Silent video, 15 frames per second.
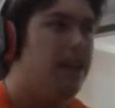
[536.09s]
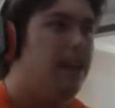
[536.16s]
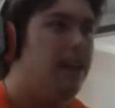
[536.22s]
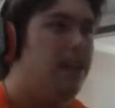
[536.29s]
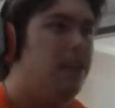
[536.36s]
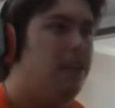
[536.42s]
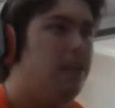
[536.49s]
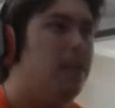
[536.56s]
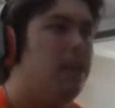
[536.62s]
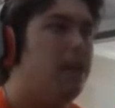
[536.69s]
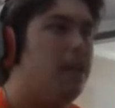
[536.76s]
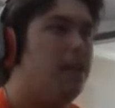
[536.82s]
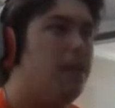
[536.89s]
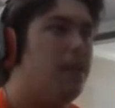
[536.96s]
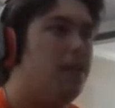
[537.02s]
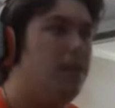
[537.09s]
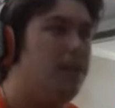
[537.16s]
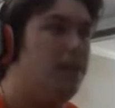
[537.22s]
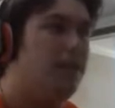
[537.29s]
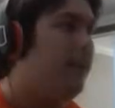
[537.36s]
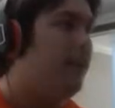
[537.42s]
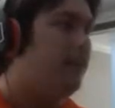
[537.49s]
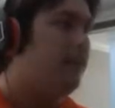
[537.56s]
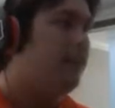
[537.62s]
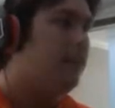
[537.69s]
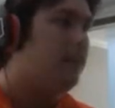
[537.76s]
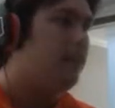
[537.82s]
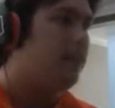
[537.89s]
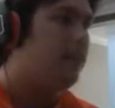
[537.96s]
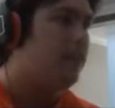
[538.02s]
It's really cool.
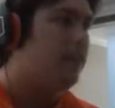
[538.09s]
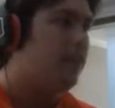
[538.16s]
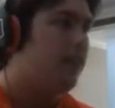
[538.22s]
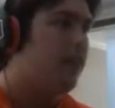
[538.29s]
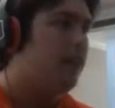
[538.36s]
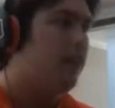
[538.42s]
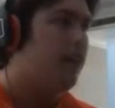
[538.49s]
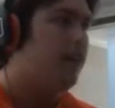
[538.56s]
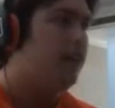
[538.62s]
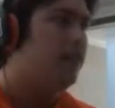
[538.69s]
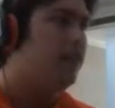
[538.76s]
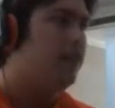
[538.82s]
So there we go.